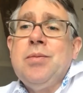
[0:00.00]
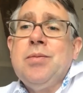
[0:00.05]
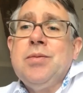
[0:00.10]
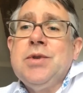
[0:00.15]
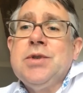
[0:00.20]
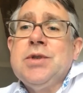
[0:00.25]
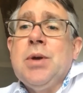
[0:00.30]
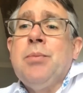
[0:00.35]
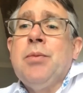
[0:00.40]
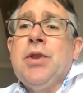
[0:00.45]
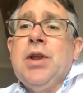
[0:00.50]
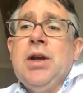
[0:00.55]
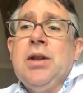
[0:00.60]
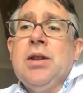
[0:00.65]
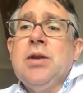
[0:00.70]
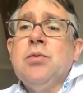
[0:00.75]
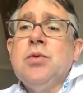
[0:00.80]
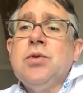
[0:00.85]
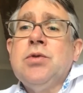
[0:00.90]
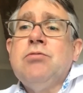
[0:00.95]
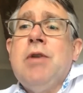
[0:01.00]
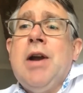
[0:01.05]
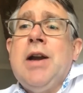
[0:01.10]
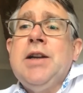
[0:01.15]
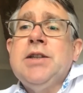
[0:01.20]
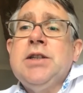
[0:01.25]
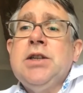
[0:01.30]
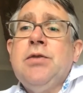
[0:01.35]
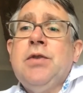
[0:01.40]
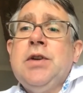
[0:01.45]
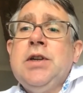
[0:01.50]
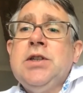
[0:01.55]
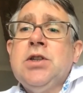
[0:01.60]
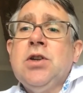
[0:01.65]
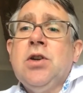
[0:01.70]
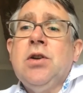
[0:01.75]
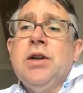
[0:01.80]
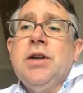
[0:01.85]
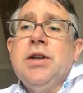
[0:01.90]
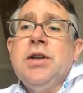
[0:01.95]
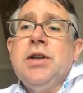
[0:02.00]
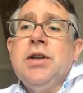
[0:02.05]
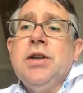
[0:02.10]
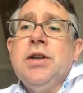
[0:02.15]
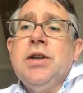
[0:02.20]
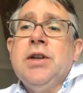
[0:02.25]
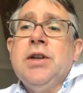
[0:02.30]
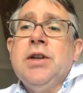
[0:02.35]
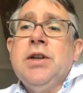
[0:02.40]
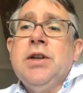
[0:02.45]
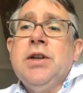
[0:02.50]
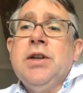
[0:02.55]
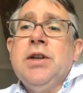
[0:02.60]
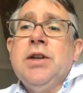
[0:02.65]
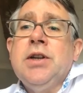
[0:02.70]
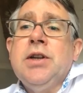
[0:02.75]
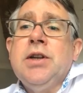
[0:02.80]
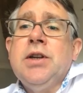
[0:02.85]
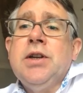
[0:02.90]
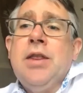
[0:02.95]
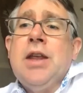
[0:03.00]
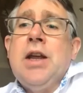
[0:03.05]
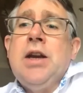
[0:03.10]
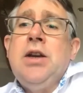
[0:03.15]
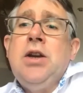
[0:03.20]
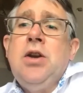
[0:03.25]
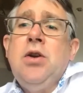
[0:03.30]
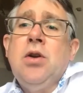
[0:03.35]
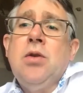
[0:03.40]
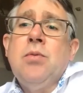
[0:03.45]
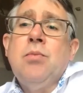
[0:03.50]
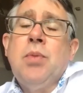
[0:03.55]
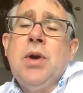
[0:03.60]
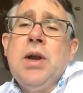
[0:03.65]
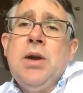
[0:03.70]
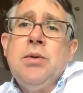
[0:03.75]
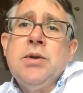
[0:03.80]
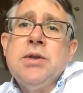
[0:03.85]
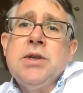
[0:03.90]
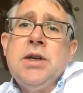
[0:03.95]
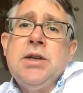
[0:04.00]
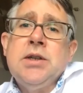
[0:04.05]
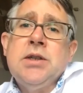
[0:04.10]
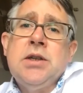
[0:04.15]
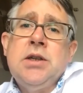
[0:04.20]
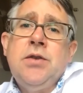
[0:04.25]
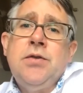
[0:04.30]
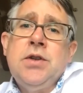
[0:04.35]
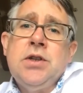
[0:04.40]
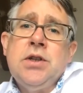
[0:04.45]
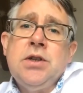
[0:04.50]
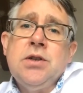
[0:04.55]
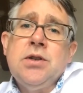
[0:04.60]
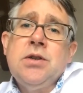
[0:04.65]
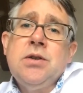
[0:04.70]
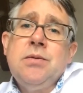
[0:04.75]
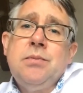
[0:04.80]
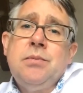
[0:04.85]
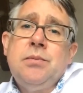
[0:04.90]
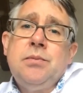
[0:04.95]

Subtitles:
something that was relatively solid, and then you can play with sensitivities.